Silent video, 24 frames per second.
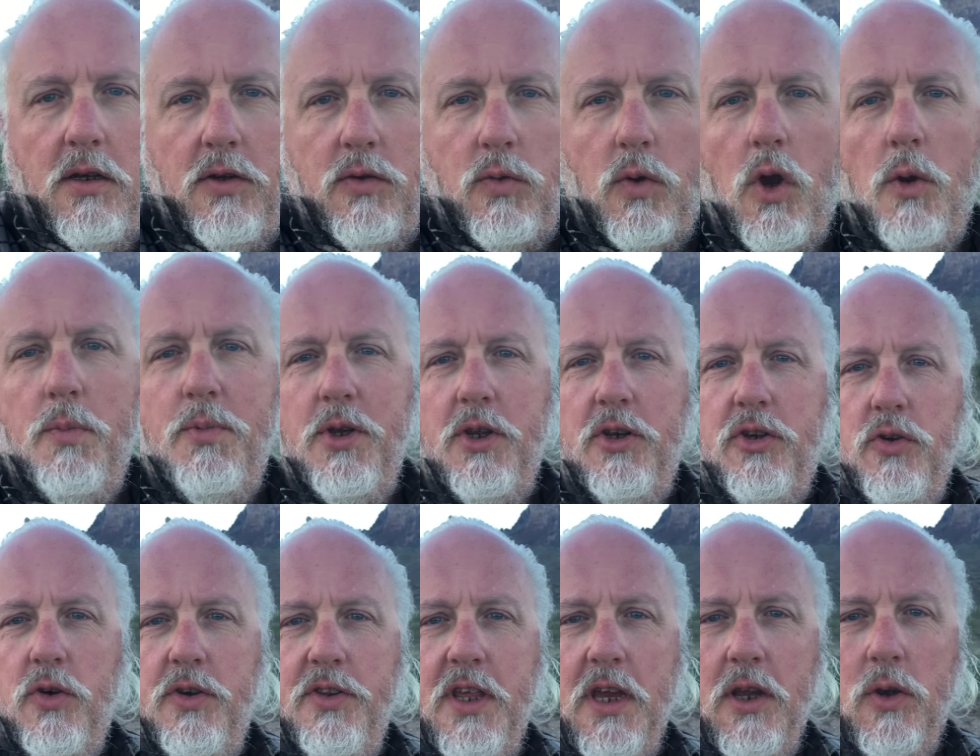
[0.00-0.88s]
So I hope you
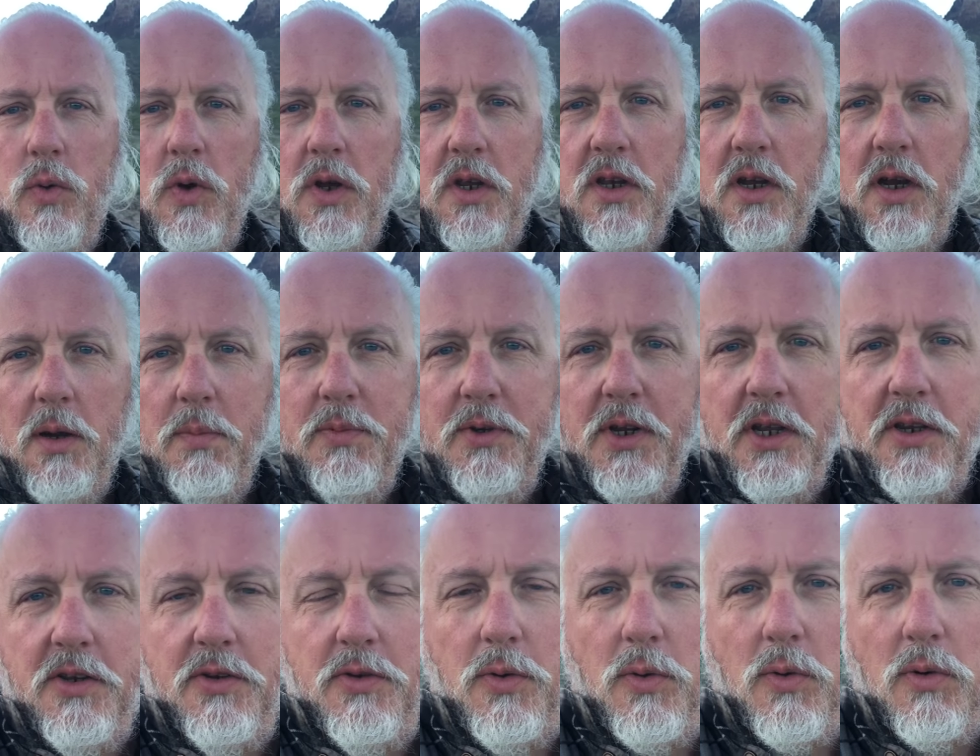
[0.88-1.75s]
enjoyed that quick
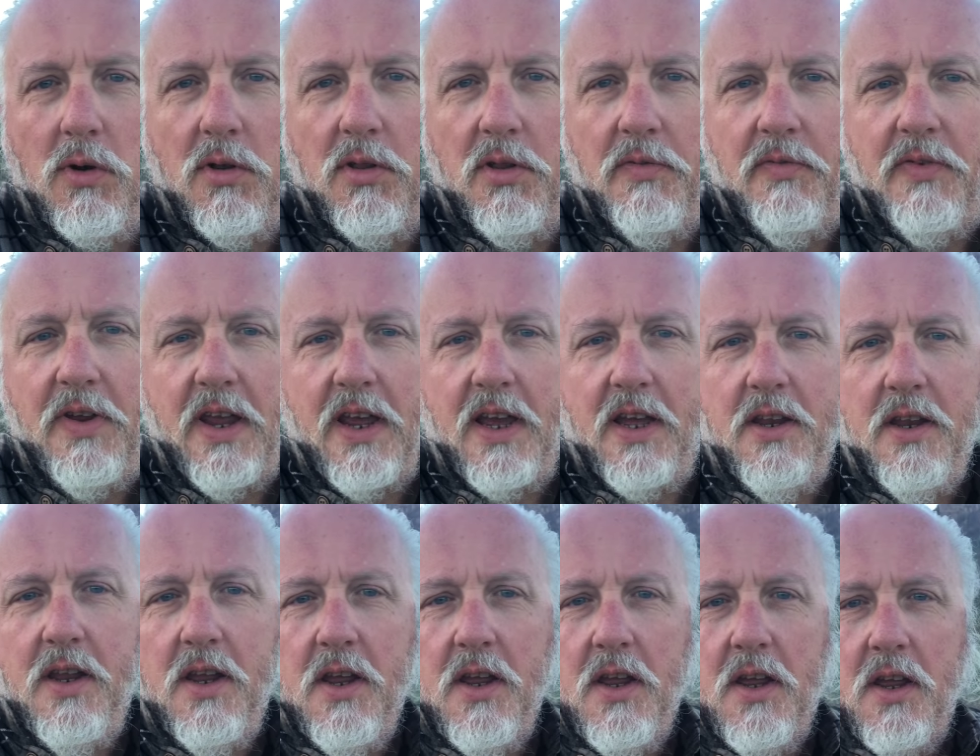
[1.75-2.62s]
update tour of the
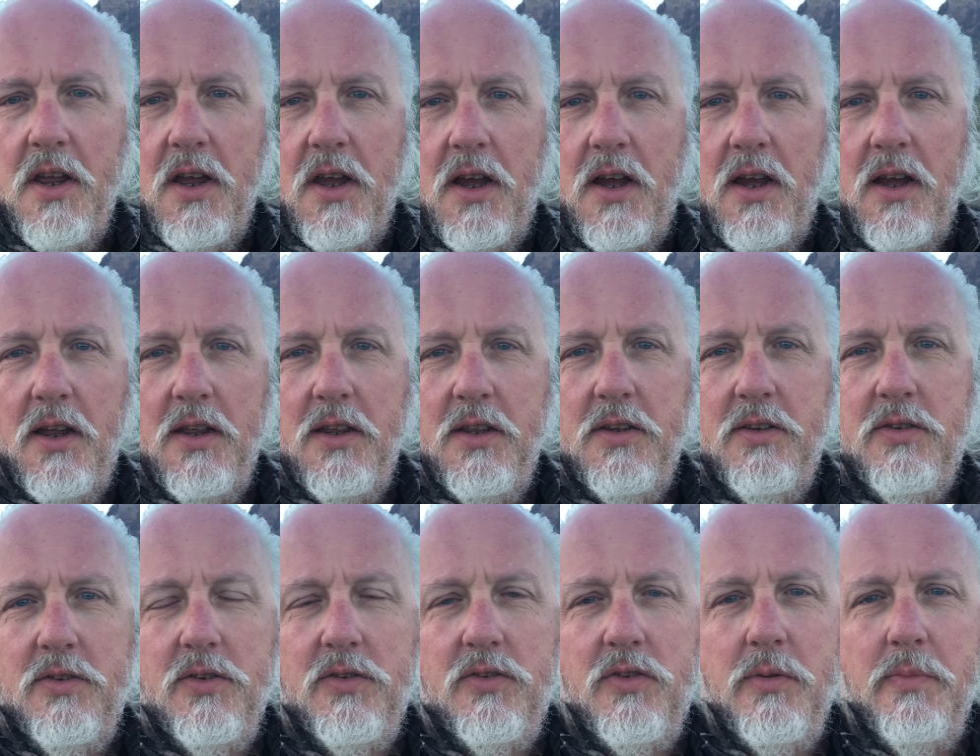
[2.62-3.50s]
van. Uh,
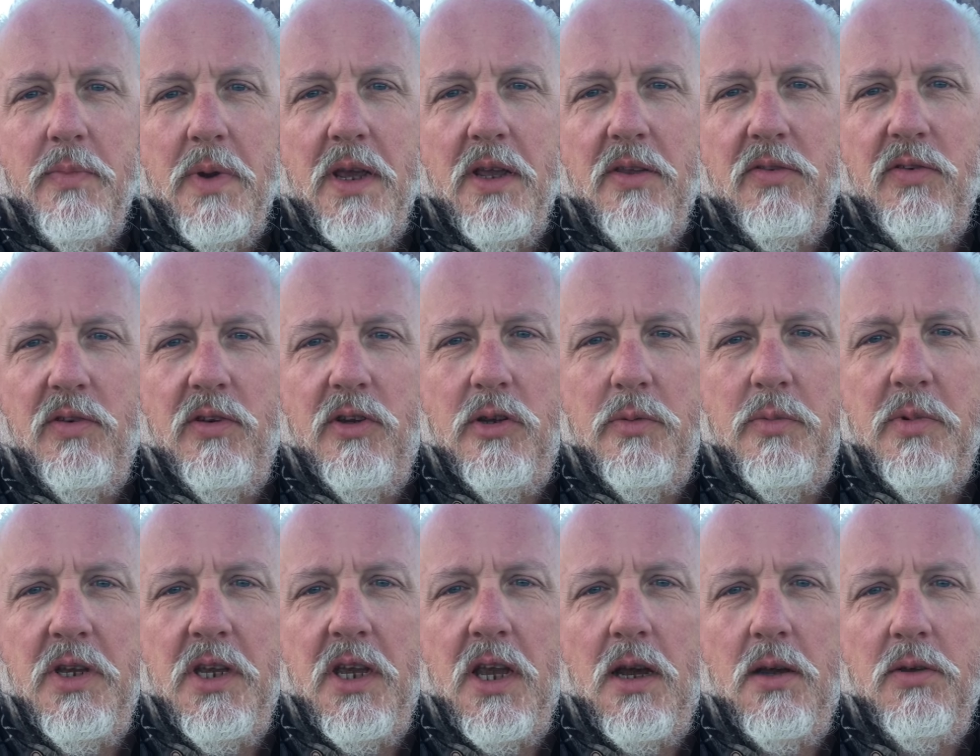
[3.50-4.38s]
it's just amazing
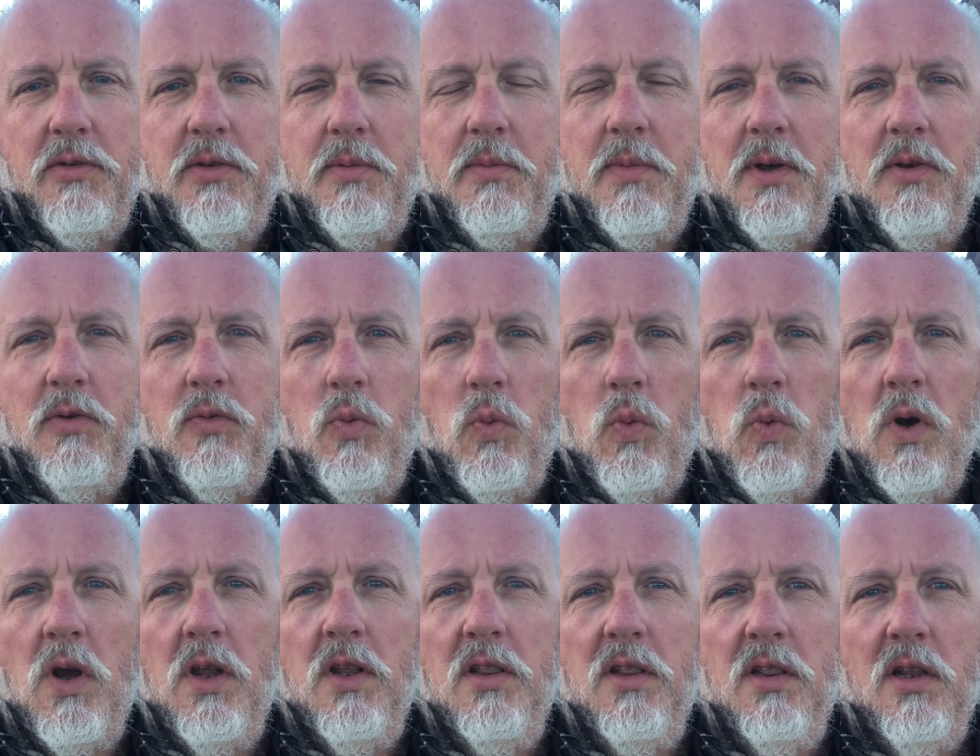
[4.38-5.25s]
to me how sometimes
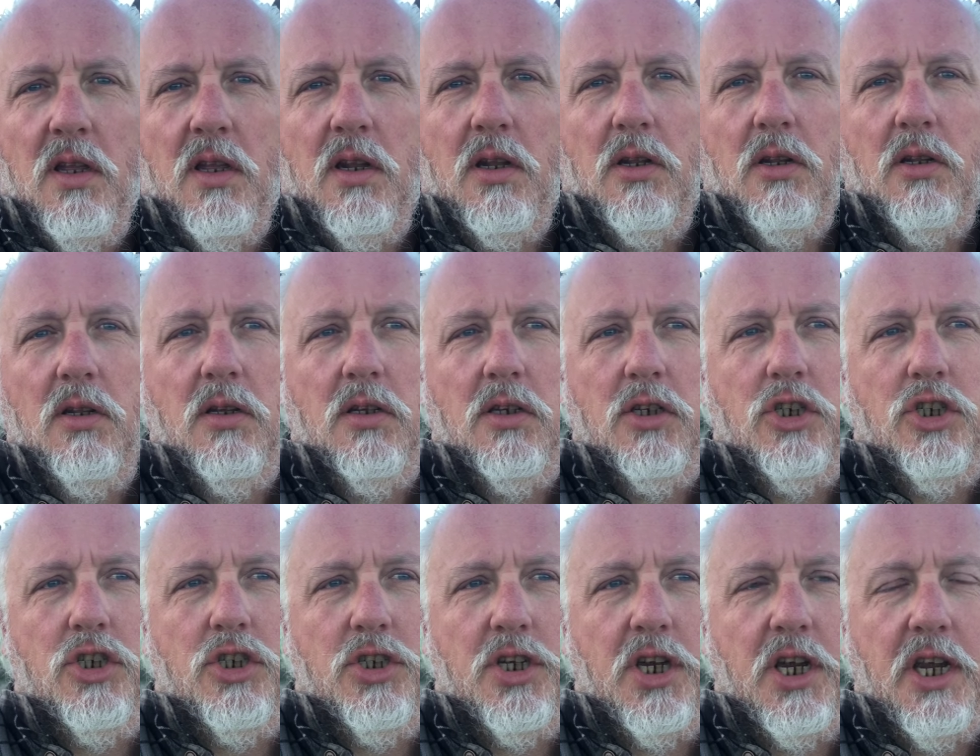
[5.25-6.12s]
one little
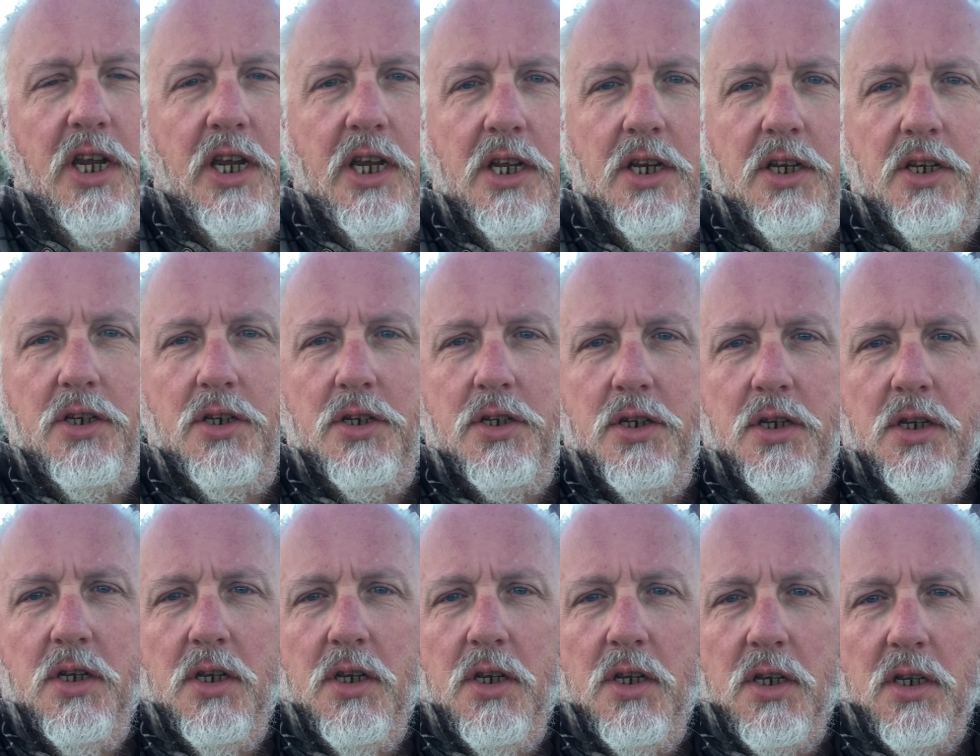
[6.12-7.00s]
change
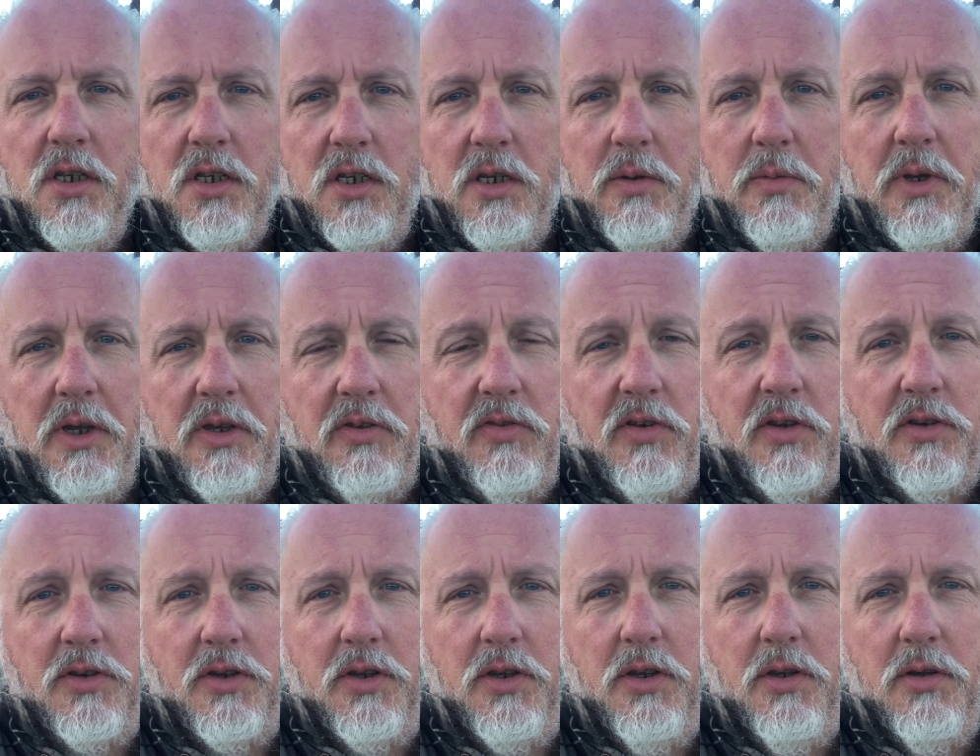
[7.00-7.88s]
can make
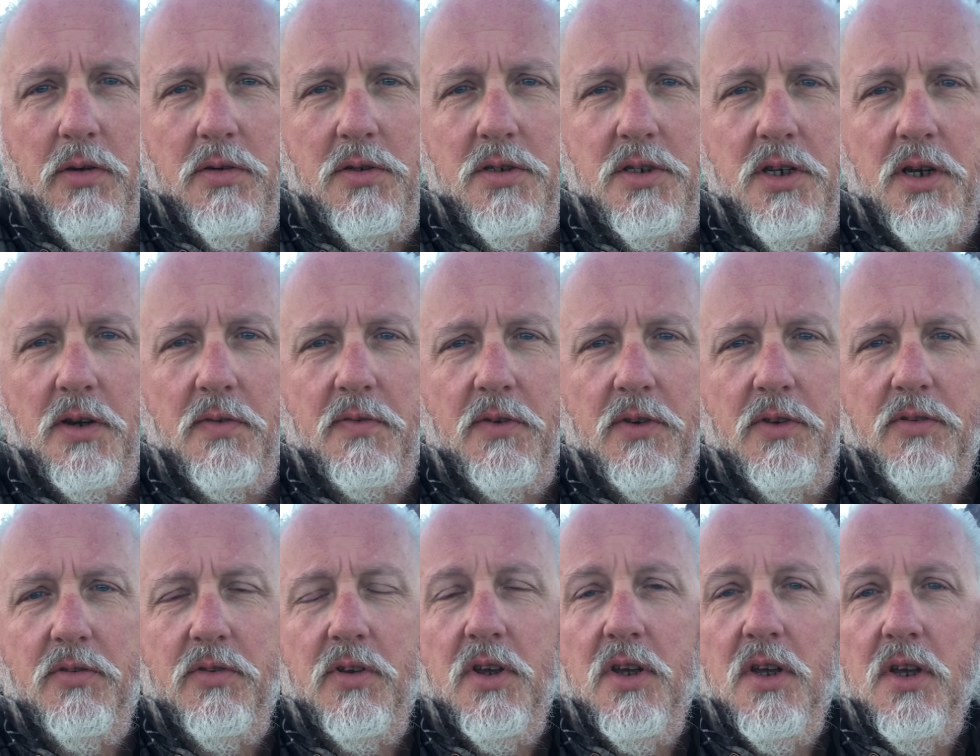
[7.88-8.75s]
such a huge
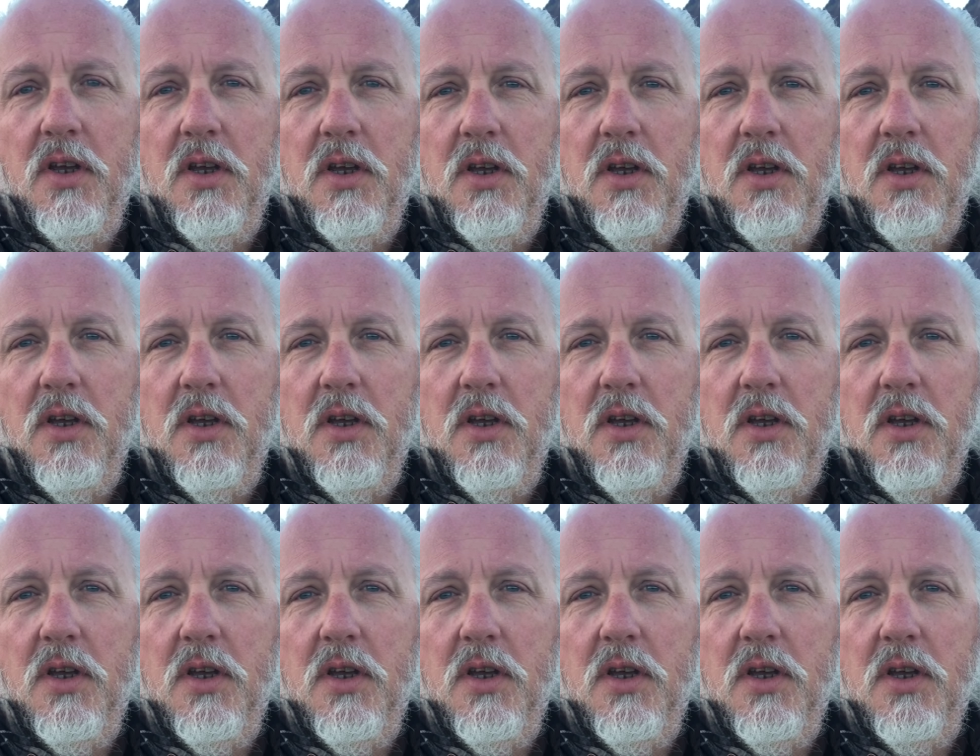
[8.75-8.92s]
difference.